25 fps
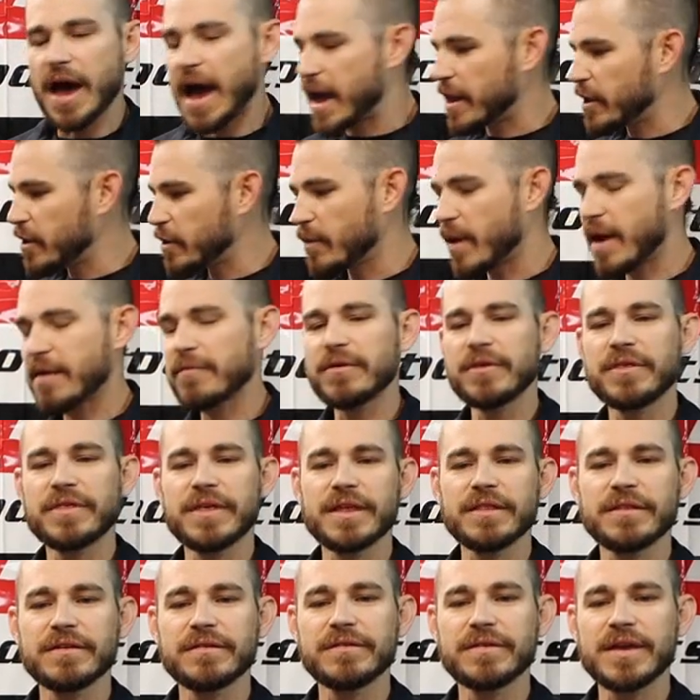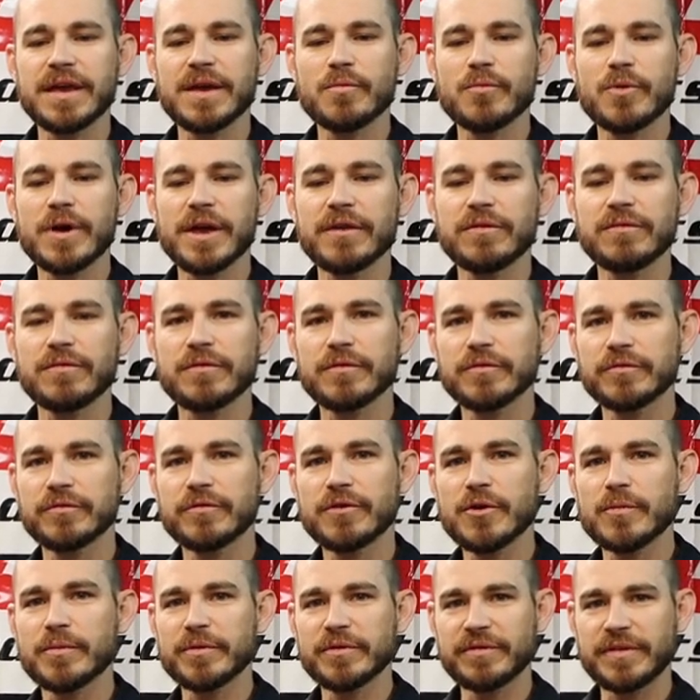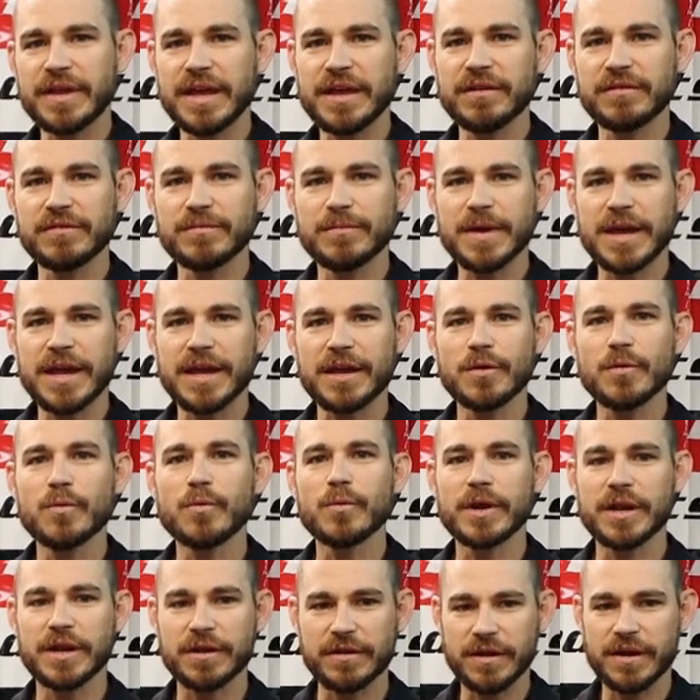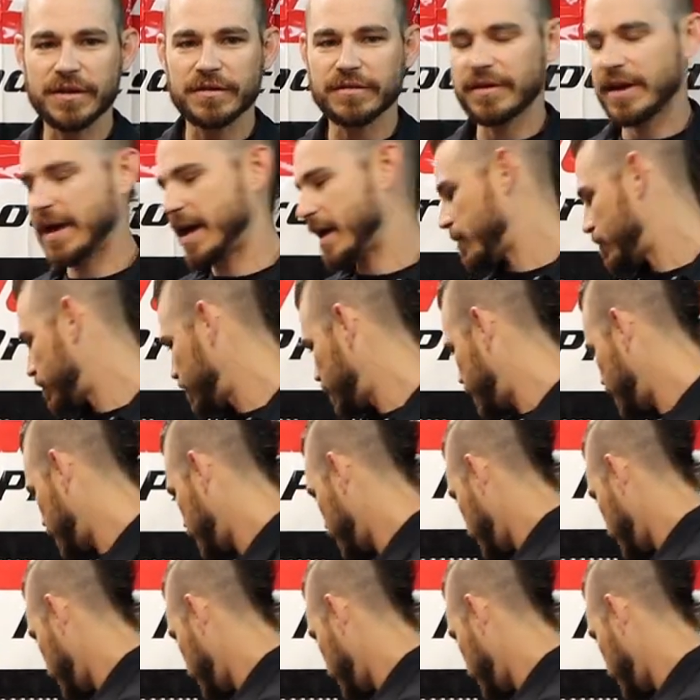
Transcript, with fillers: I do everything the same way so there's no mistakes made when it does count.